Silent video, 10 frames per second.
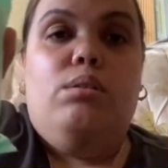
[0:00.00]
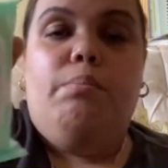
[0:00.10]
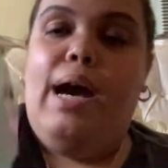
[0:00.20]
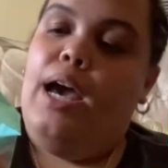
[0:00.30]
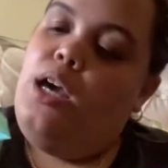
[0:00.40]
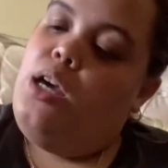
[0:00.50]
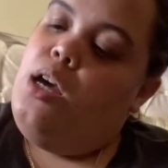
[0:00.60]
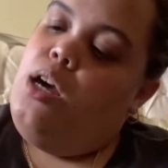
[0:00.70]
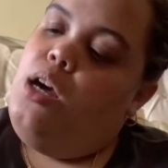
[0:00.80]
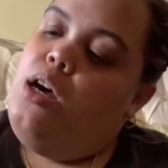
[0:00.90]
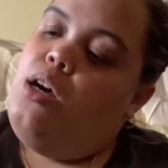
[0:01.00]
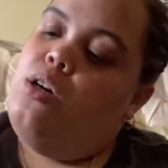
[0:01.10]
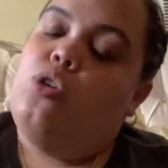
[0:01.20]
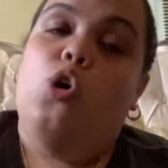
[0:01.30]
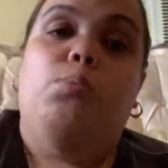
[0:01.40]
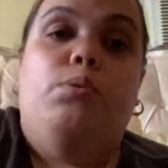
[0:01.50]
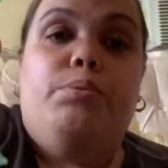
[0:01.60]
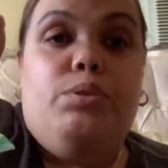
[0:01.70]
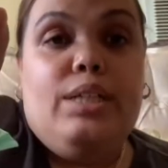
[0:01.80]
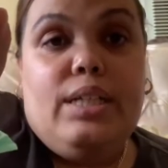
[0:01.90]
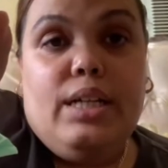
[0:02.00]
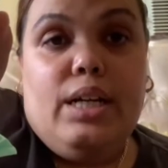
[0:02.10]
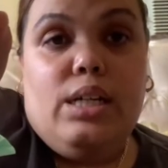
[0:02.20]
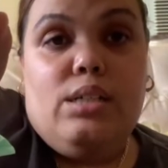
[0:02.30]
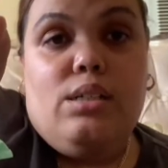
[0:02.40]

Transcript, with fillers: by Global Beauty Care.